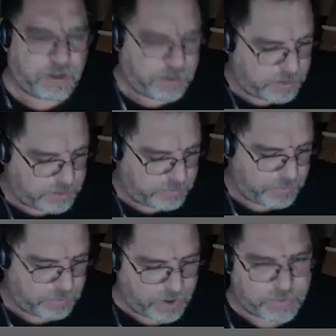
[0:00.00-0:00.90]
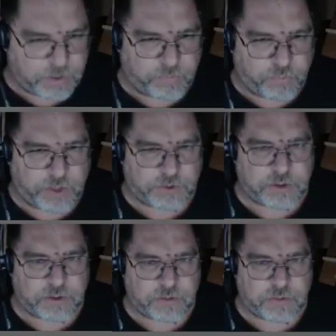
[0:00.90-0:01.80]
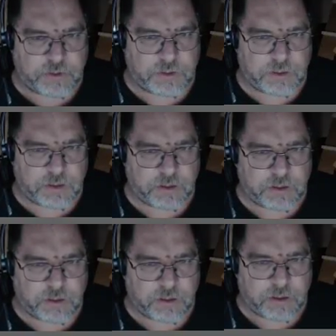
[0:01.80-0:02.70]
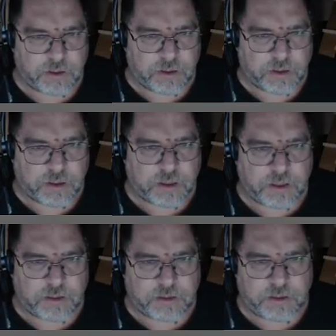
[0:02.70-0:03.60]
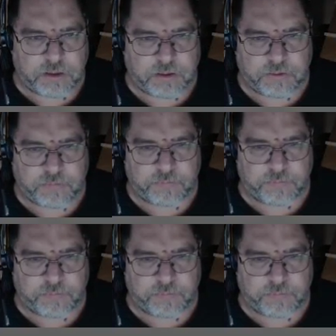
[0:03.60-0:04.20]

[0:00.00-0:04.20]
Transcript: and I'm going to grab another branch node connect it in here